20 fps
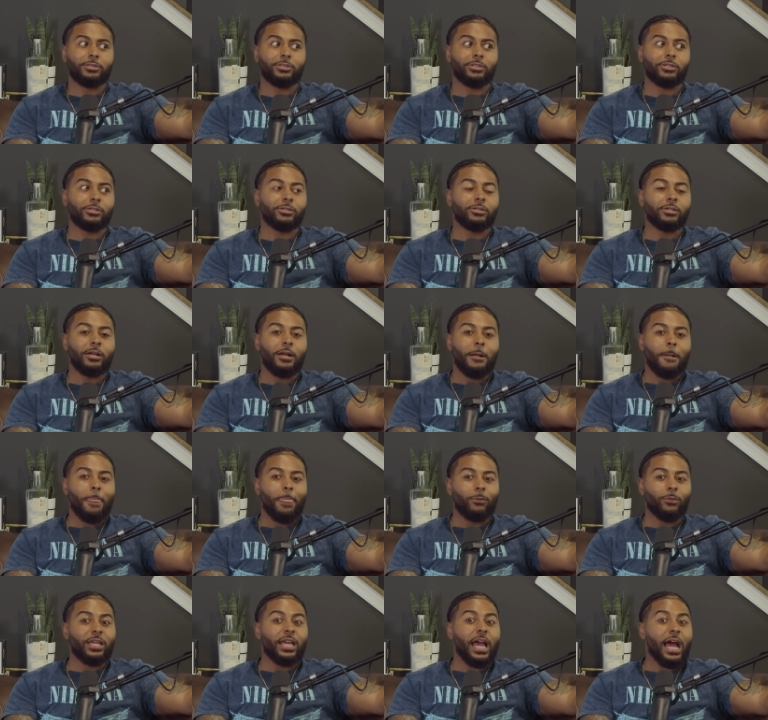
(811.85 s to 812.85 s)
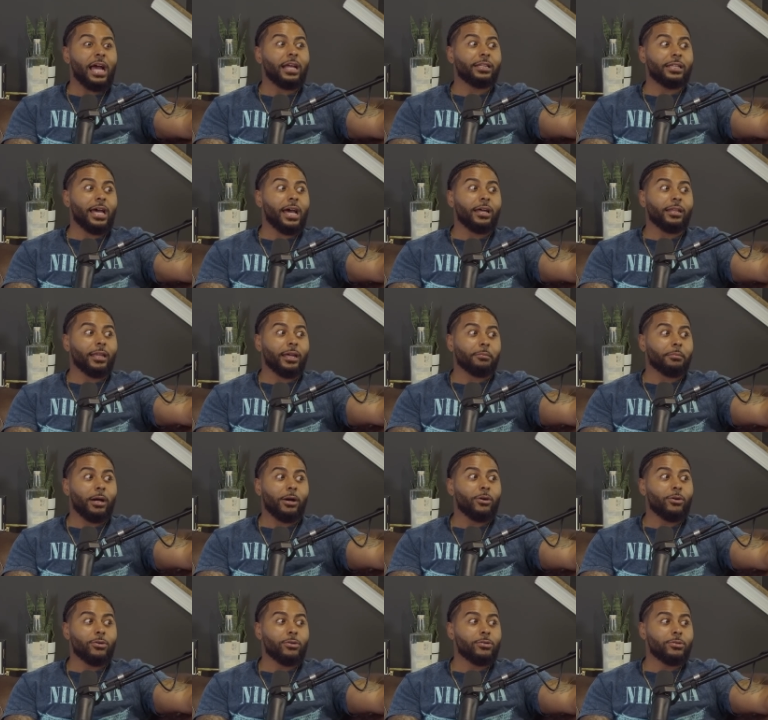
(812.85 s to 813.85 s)
So we had that like my
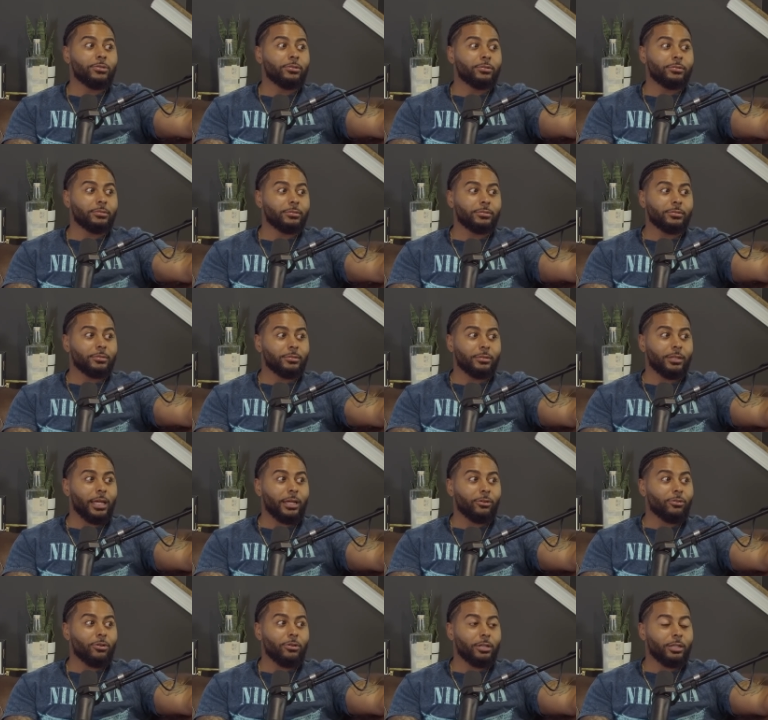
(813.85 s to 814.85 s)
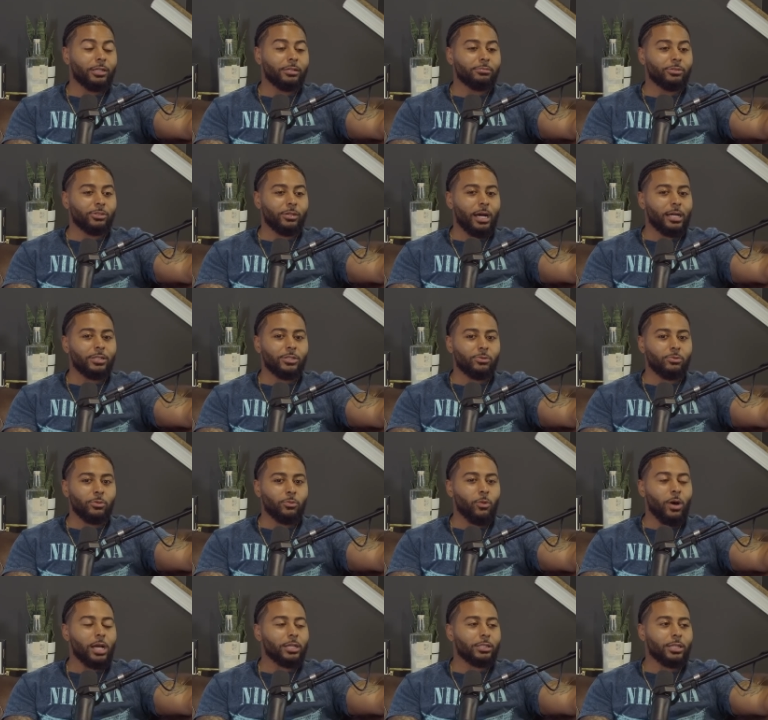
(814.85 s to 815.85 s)
whole like growing up, so I just would
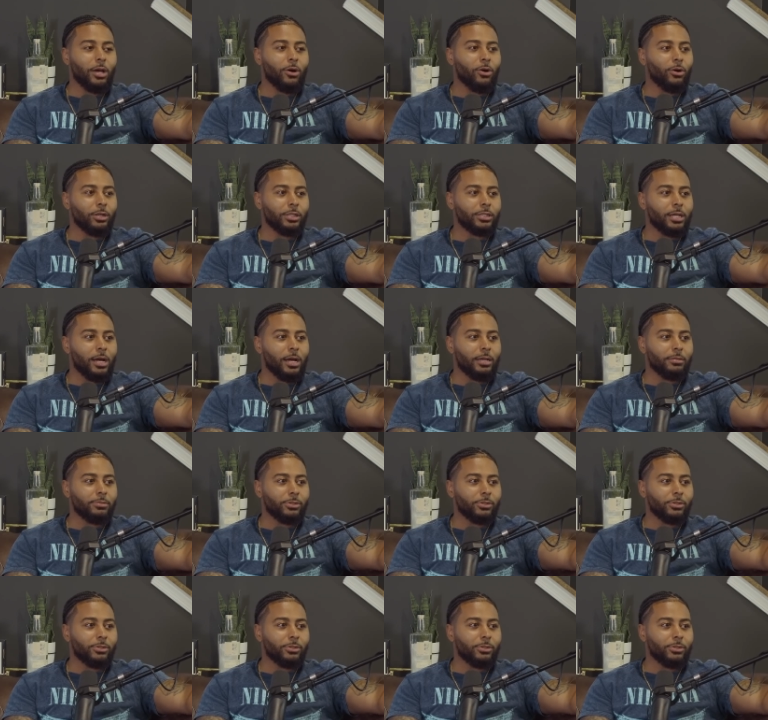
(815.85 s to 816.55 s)
watch that all the time.